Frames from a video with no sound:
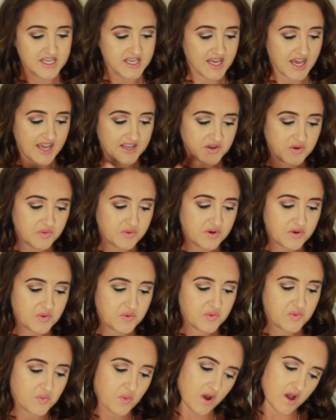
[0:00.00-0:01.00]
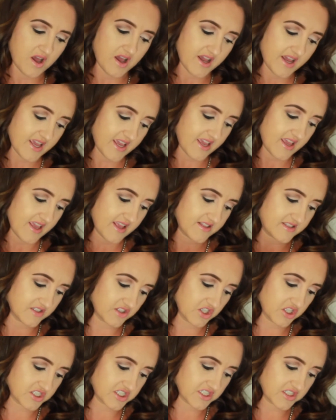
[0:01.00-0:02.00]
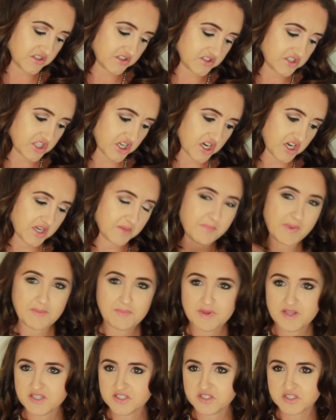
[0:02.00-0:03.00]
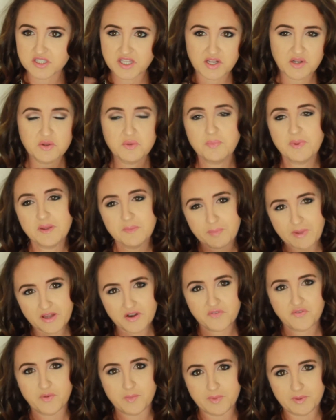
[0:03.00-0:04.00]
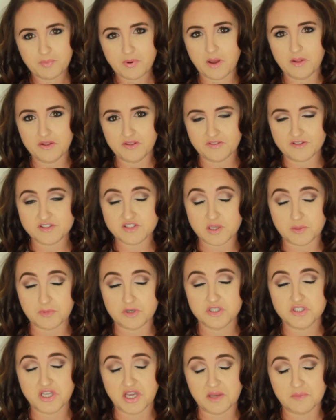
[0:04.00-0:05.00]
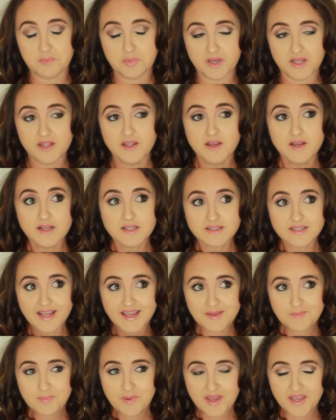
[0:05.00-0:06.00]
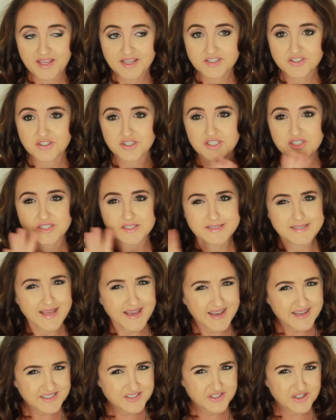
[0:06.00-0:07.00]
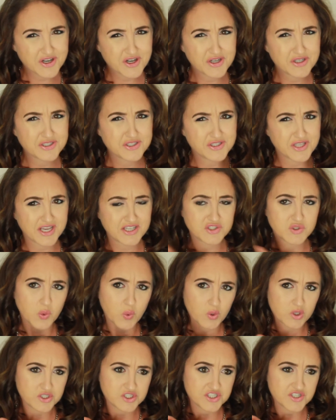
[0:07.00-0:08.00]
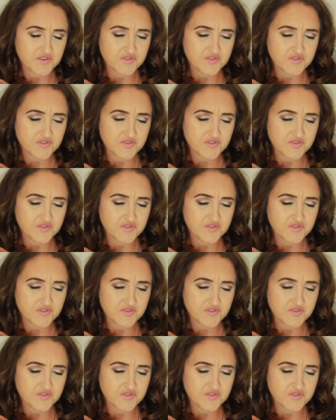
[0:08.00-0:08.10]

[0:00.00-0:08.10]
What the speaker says: I don't know why it looks a little dark. Maybe it'll be better for me probably in the summertime. But light beige is a tad dark / orangey